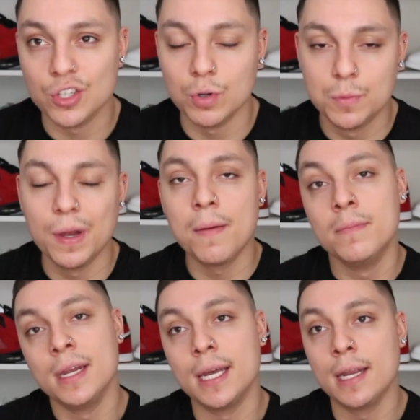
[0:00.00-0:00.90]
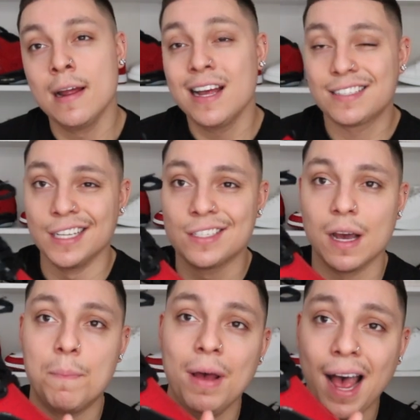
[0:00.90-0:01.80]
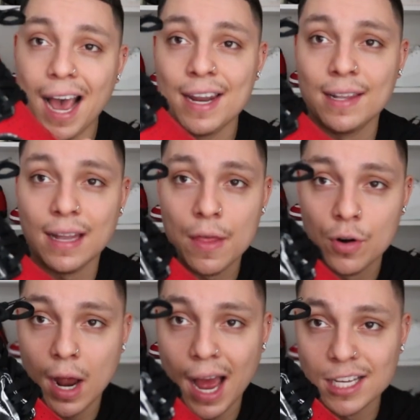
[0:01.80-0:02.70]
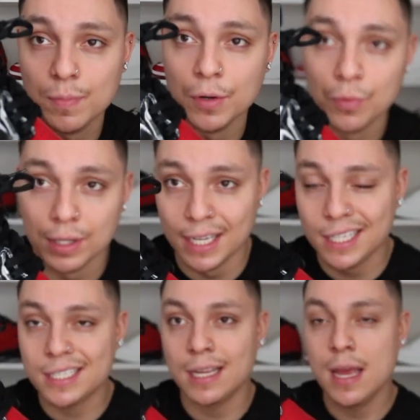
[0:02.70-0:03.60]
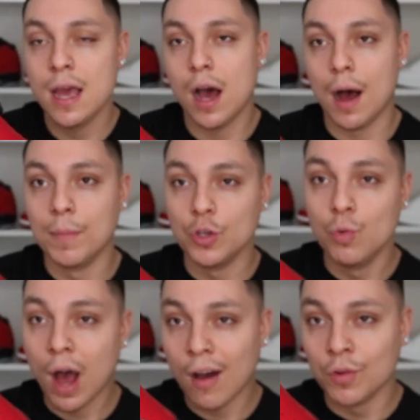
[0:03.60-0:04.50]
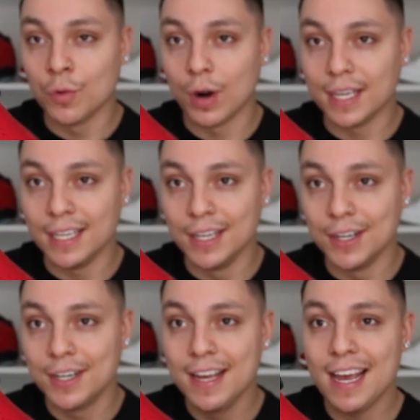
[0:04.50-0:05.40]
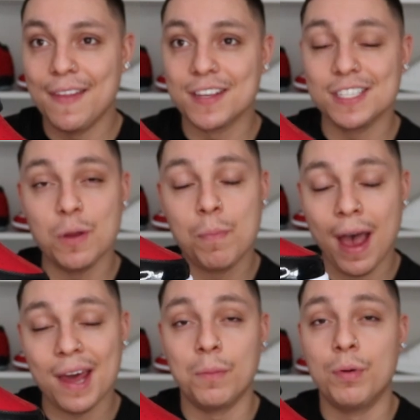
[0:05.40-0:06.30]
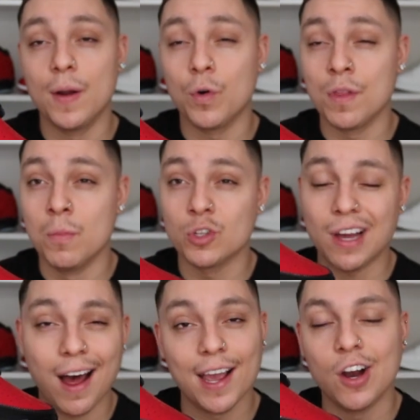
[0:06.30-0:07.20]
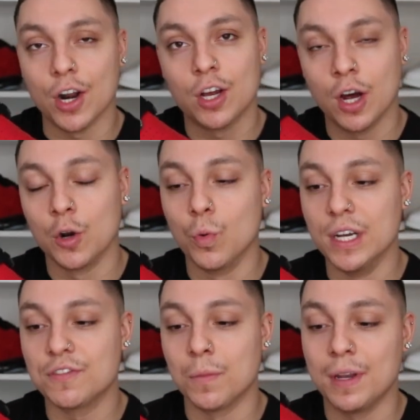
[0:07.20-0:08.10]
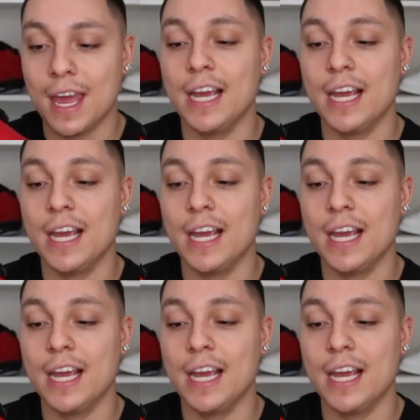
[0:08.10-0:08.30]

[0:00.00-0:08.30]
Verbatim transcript: So it's been a minute since a patent leather has been released, um, but you have one right here, and this is the patent bread, one of the most iconic colorways from an